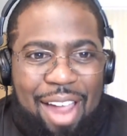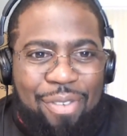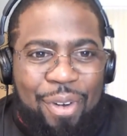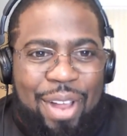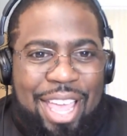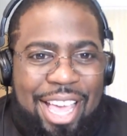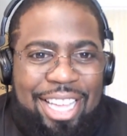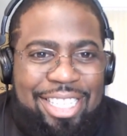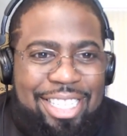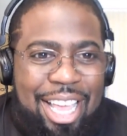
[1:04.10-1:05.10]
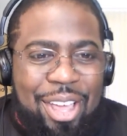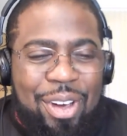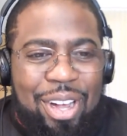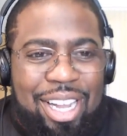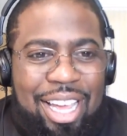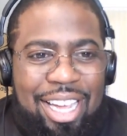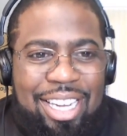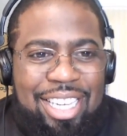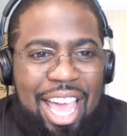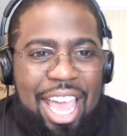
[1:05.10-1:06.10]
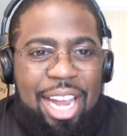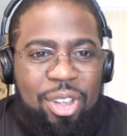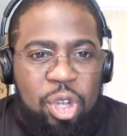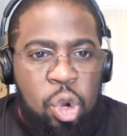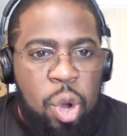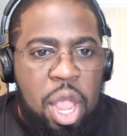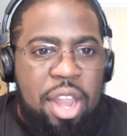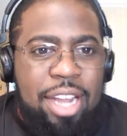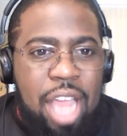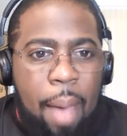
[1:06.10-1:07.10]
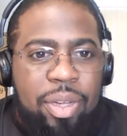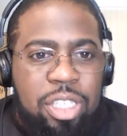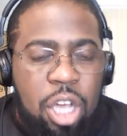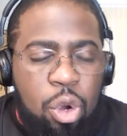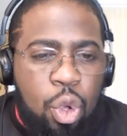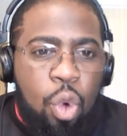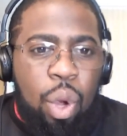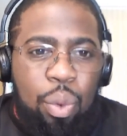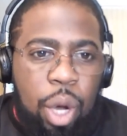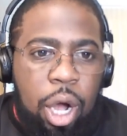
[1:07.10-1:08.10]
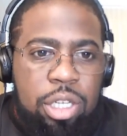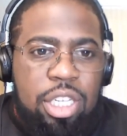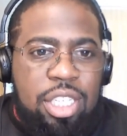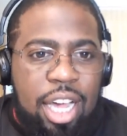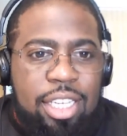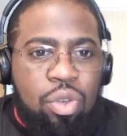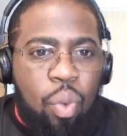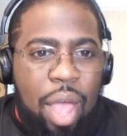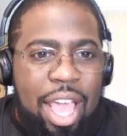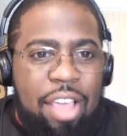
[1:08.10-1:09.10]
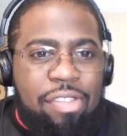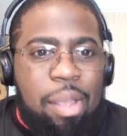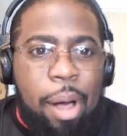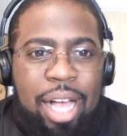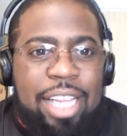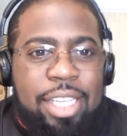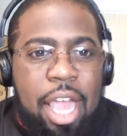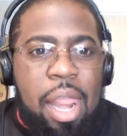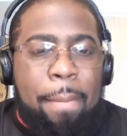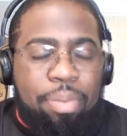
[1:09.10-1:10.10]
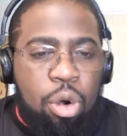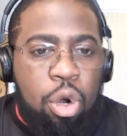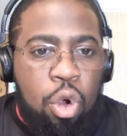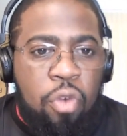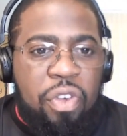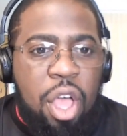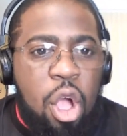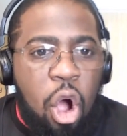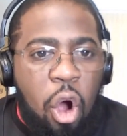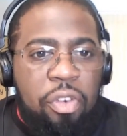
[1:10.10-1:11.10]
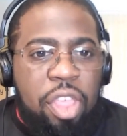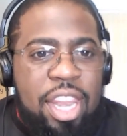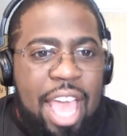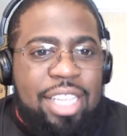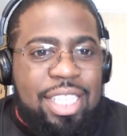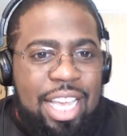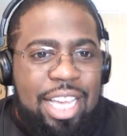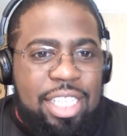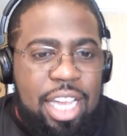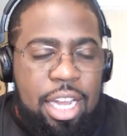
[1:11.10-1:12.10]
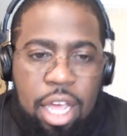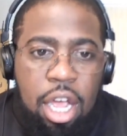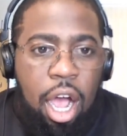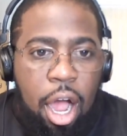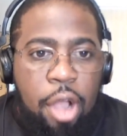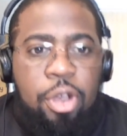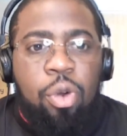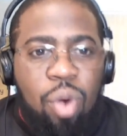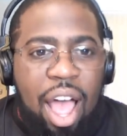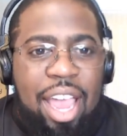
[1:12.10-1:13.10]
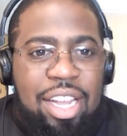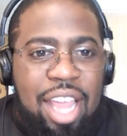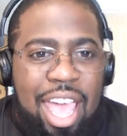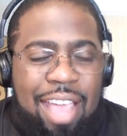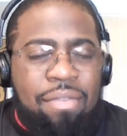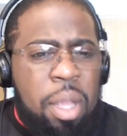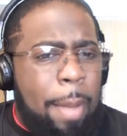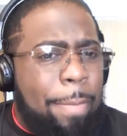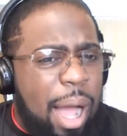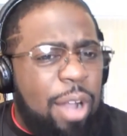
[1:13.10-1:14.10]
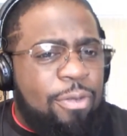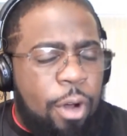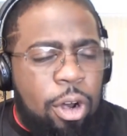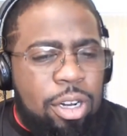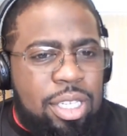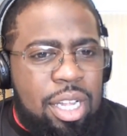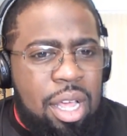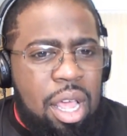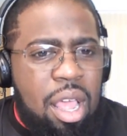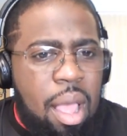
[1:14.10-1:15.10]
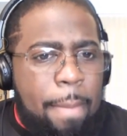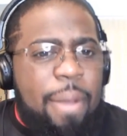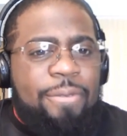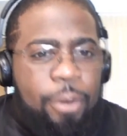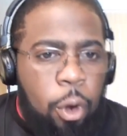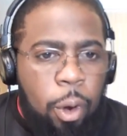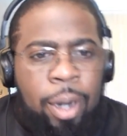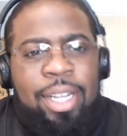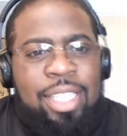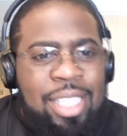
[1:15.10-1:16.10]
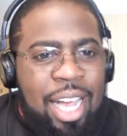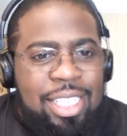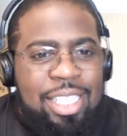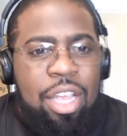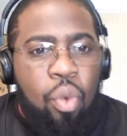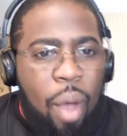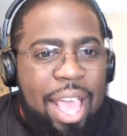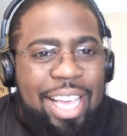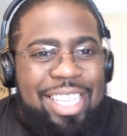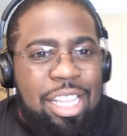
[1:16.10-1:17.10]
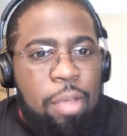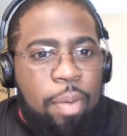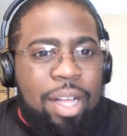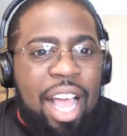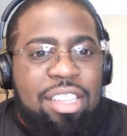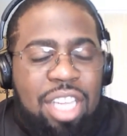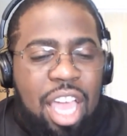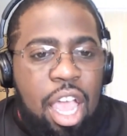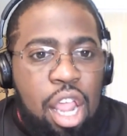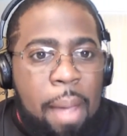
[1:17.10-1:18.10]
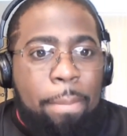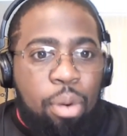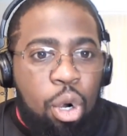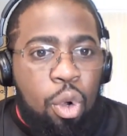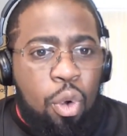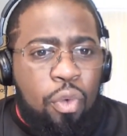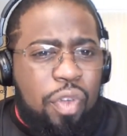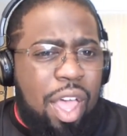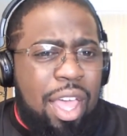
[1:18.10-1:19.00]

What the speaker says: every single day. During today's episode, we will discuss ways the Buckeyes can improve over the next season under Ryan Day. But first, before discussing ways that the Buckeyes can improve,